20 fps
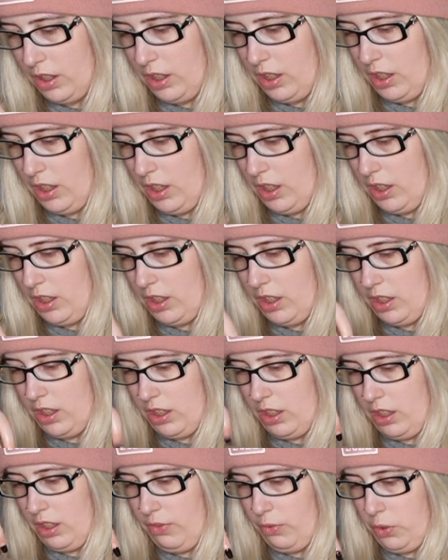And it doesn't
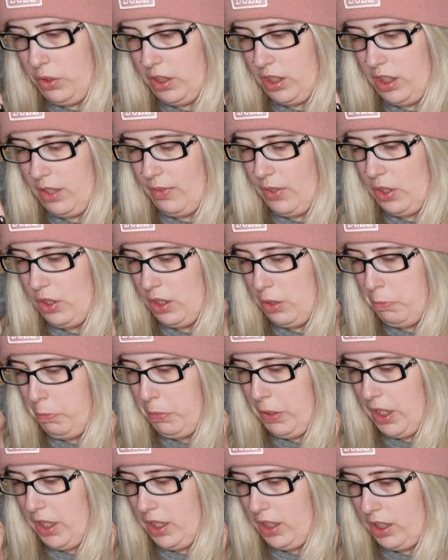even want to come out of the
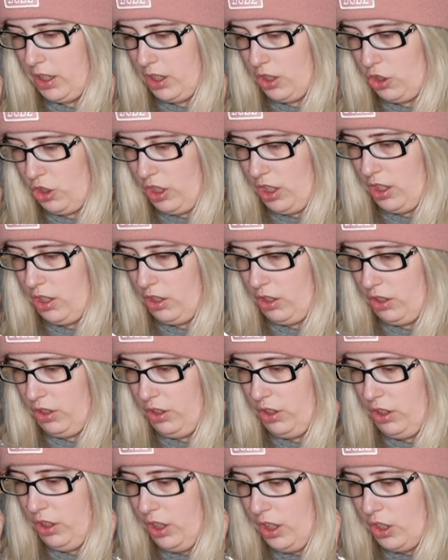package. It
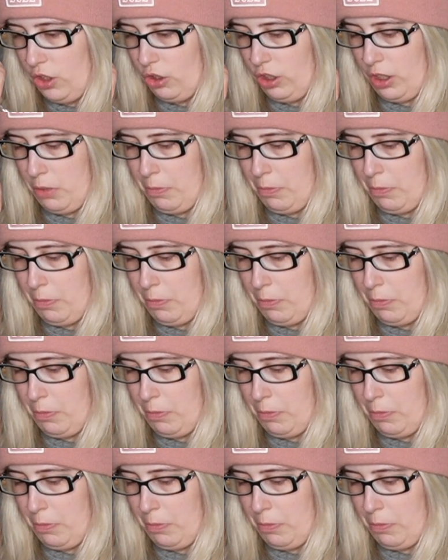literally